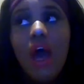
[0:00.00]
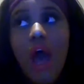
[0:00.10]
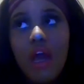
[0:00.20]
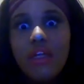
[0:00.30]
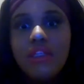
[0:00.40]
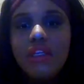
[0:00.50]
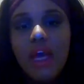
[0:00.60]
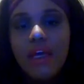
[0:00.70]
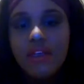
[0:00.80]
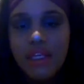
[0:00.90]

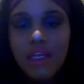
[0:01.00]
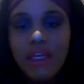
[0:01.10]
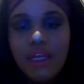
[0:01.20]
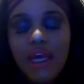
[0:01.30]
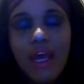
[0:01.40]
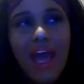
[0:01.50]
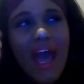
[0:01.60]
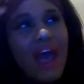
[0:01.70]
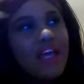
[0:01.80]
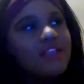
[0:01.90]
Honestly, I did.
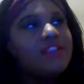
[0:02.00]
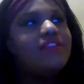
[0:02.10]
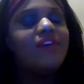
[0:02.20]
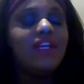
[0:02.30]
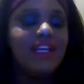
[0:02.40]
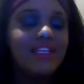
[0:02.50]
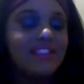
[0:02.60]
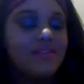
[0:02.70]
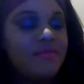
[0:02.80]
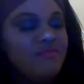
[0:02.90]
It's funny
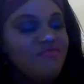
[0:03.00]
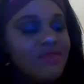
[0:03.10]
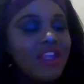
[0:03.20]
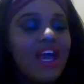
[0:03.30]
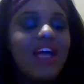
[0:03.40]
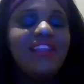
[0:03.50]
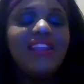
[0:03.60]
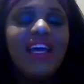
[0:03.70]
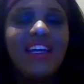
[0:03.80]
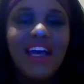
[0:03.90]
because I
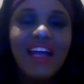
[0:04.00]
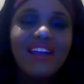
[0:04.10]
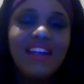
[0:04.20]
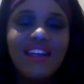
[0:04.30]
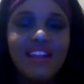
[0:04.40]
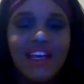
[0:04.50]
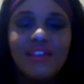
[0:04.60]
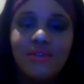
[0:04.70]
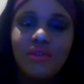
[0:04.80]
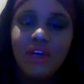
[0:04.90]
like kind of didn't
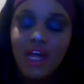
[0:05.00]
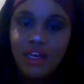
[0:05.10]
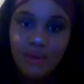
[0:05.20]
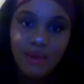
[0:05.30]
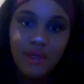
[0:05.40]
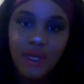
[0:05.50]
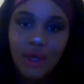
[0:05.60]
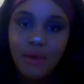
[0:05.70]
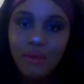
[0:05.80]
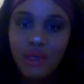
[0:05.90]
like school. Kind of didn't want to
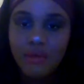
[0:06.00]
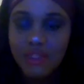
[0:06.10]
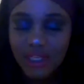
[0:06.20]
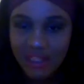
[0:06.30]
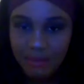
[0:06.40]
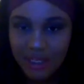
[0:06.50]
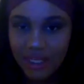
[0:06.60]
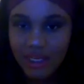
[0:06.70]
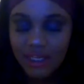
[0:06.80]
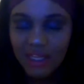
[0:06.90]
go when it was like the
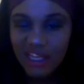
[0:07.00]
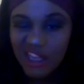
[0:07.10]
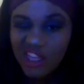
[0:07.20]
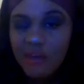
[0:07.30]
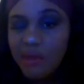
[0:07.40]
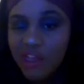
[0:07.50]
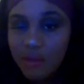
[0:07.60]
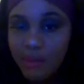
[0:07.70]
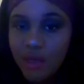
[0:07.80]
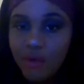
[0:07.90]
beginning, like a little bit in
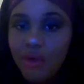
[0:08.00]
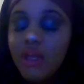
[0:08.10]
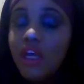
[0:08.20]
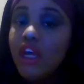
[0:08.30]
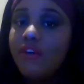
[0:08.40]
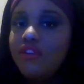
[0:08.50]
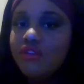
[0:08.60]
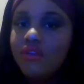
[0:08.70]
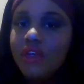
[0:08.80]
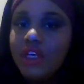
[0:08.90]
the middle of the
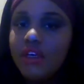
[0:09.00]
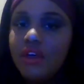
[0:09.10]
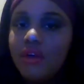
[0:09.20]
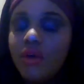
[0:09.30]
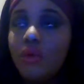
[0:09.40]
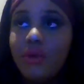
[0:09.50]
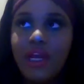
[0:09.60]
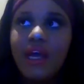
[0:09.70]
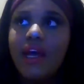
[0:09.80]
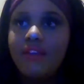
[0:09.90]
school year, or when
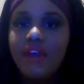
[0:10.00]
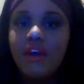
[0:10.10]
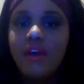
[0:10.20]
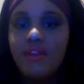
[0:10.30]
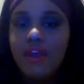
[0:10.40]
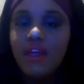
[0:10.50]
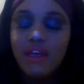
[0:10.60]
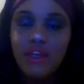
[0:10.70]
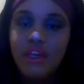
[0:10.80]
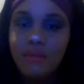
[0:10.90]
I got there, and
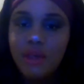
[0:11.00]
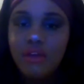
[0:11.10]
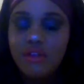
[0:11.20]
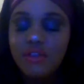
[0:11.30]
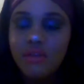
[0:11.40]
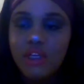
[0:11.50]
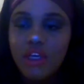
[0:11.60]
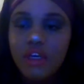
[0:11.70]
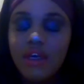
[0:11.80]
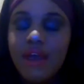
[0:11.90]
then in the middle of the school
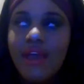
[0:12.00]
year.